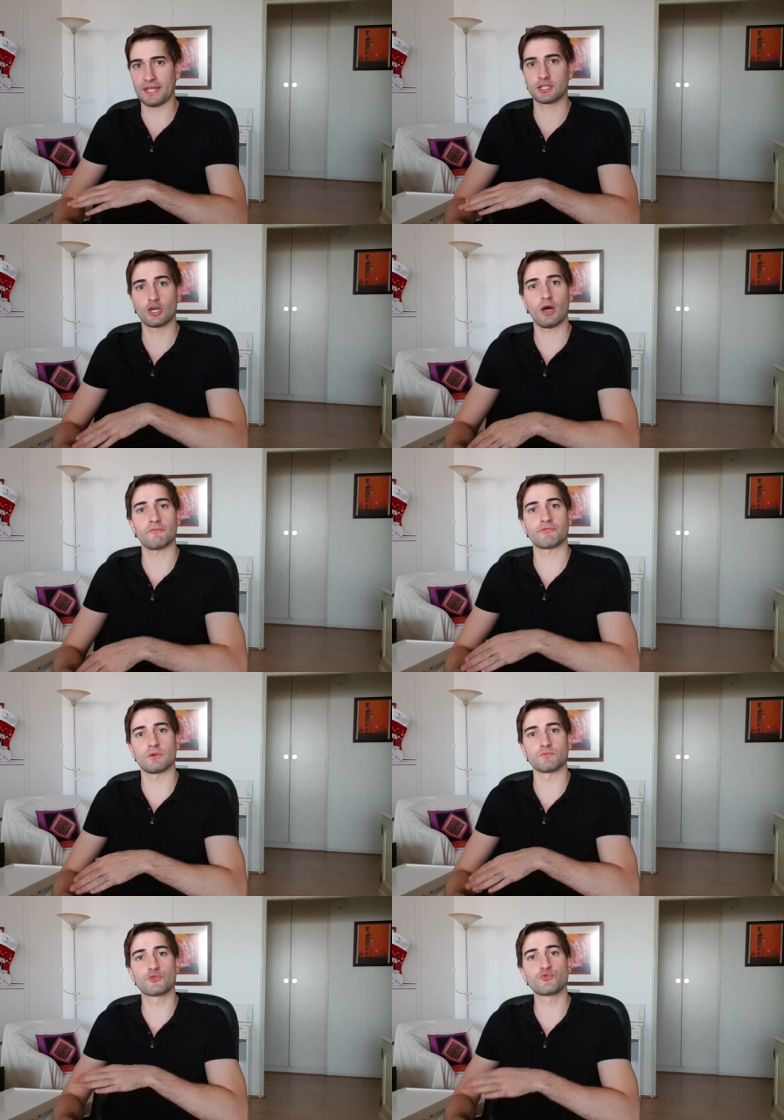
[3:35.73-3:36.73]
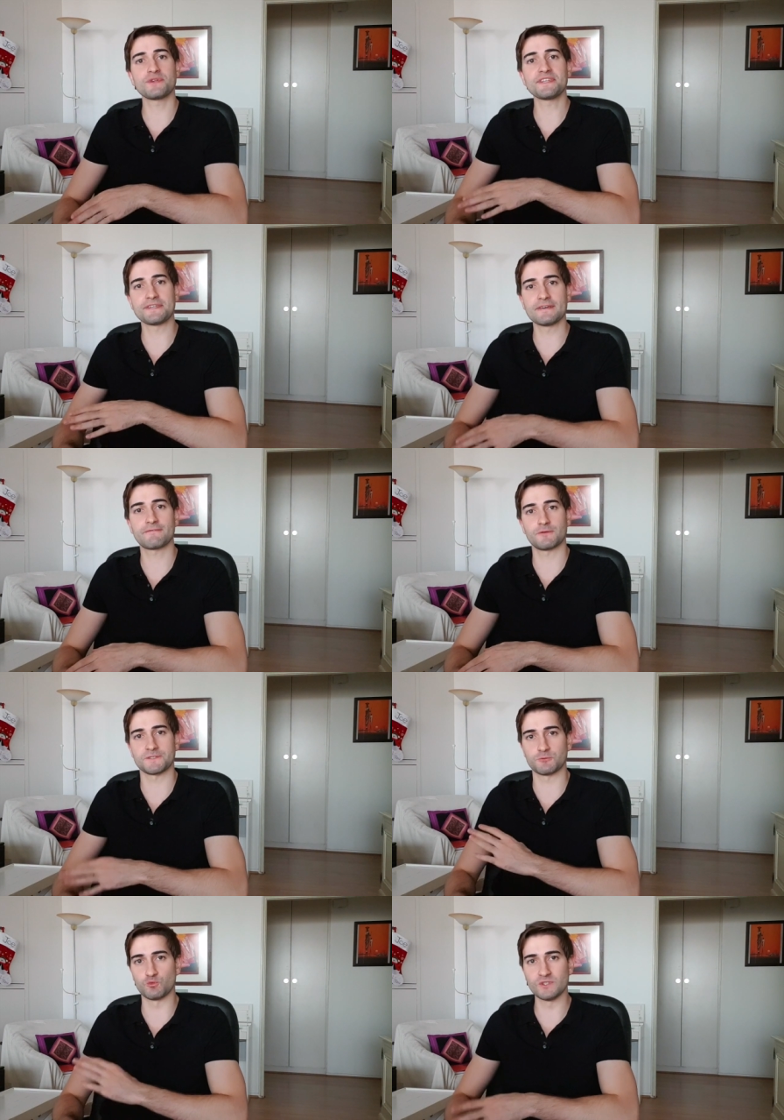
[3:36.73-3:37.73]
that come from three
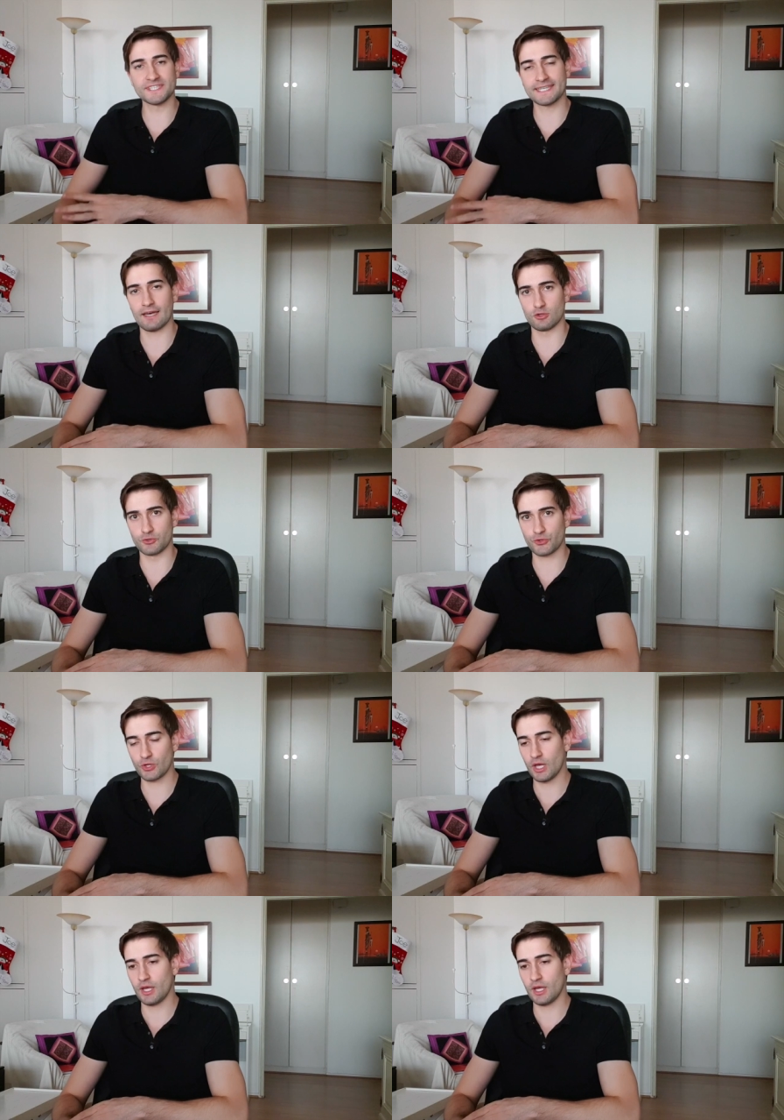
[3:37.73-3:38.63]
different retailers,